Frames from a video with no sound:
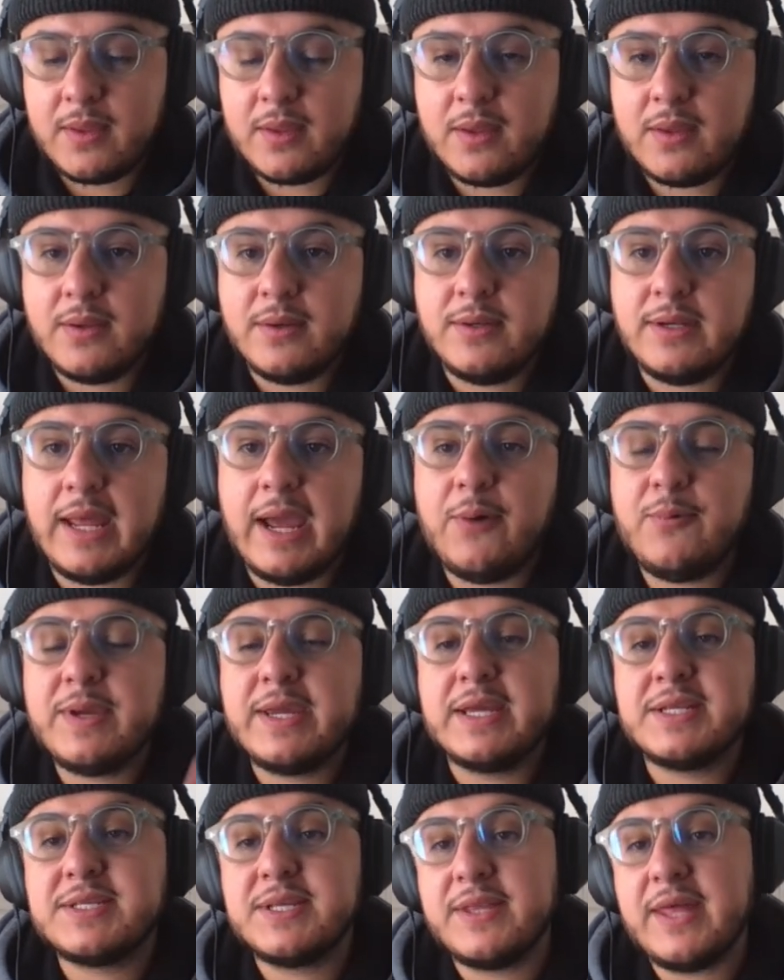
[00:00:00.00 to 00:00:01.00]
Now we
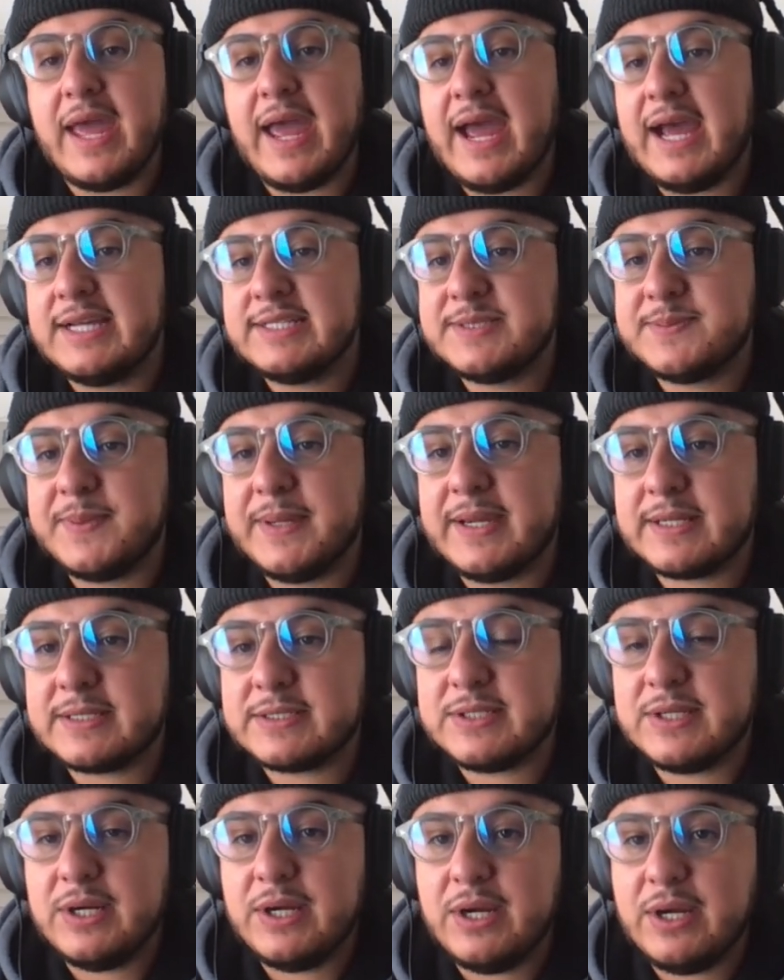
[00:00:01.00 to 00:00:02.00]
get to the aspect
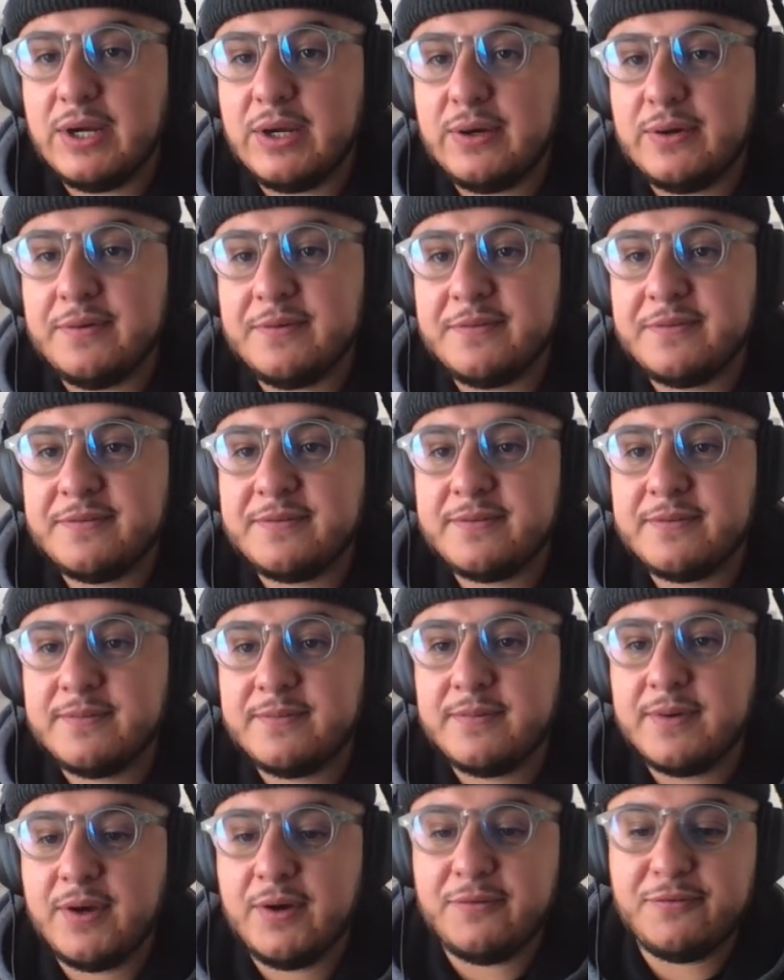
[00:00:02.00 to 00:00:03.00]
of
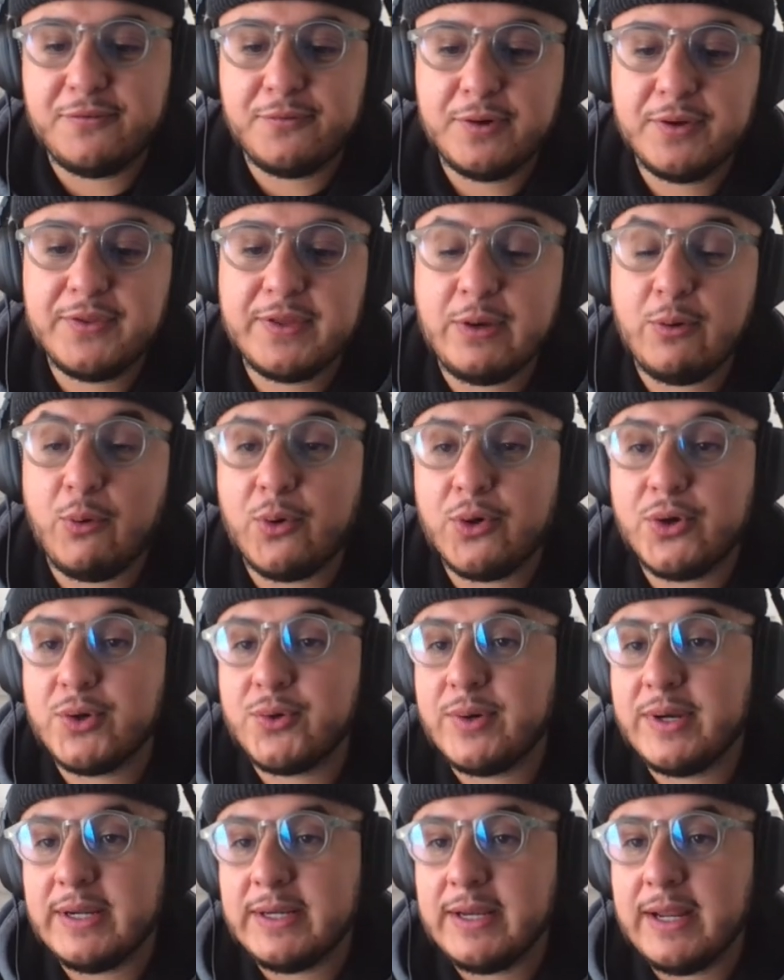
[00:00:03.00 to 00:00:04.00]
really
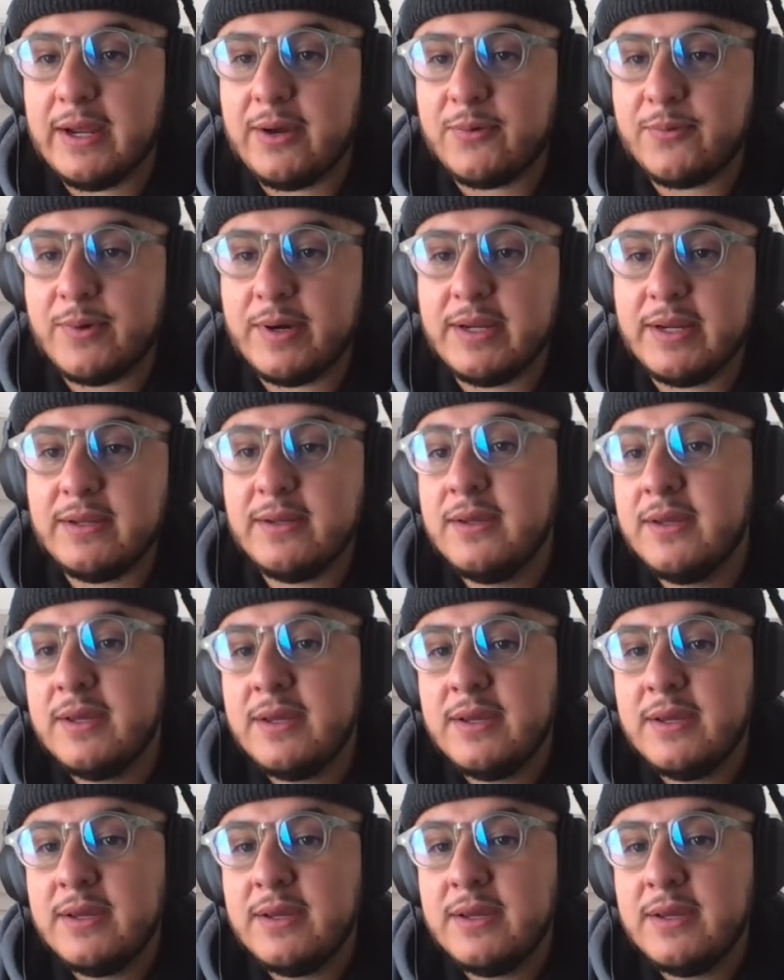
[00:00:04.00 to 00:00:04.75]
ordering now, right?